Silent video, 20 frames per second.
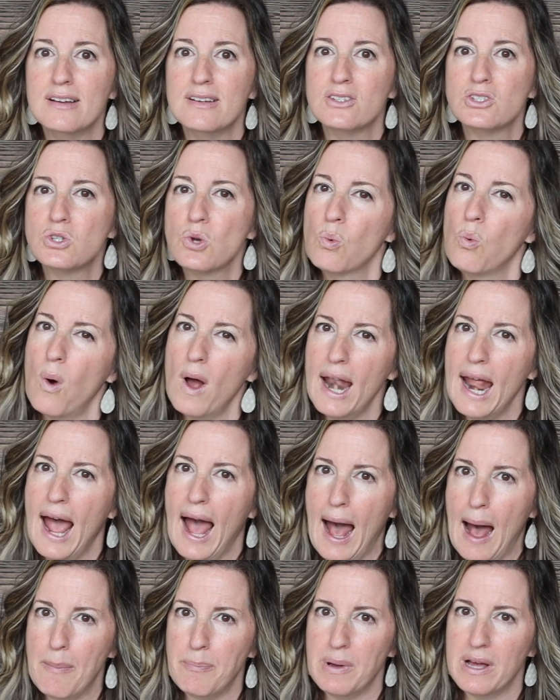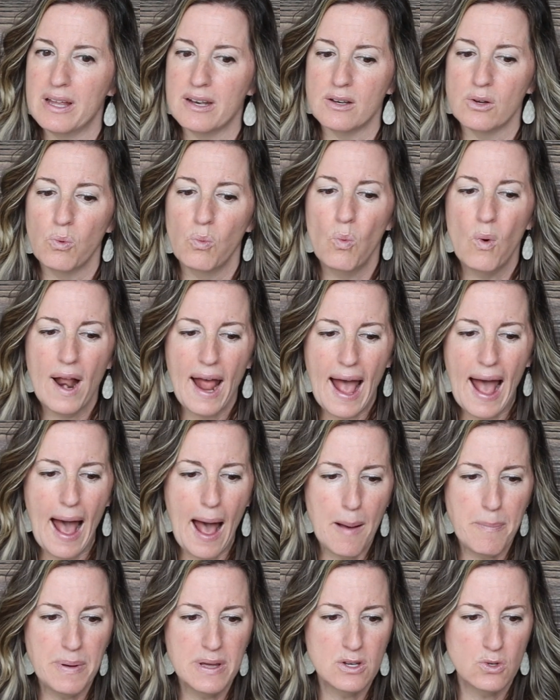So what happened? What
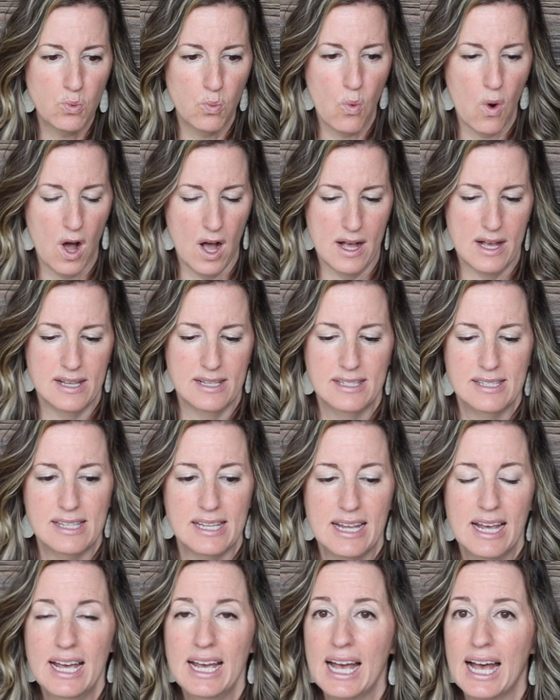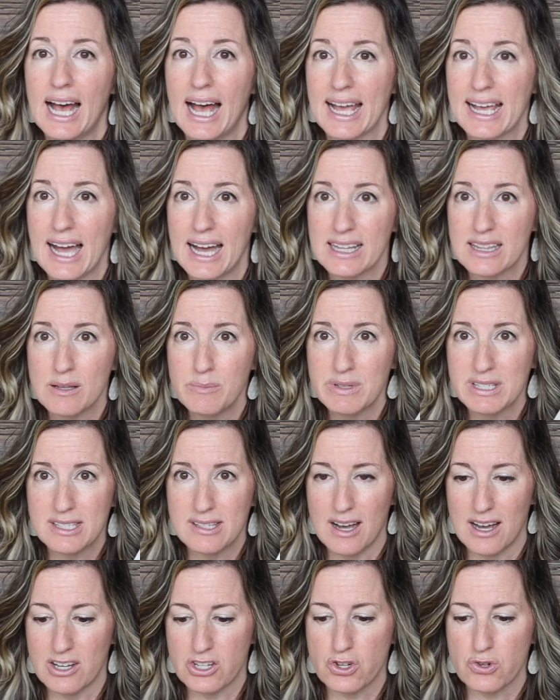happened was I got the
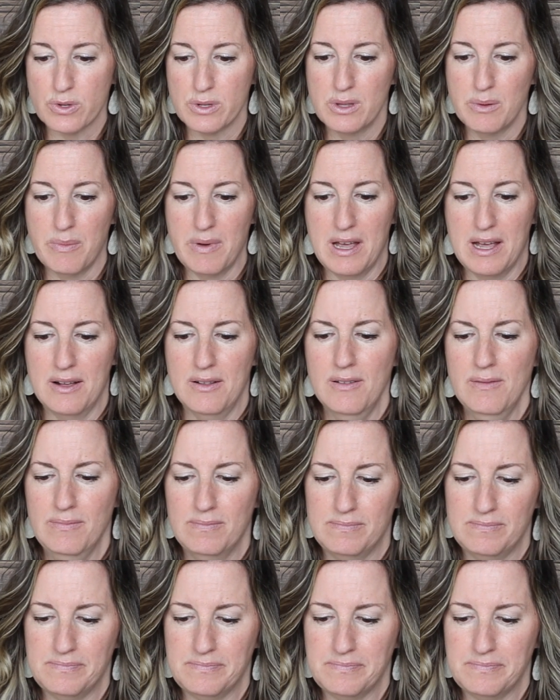massager in the mail.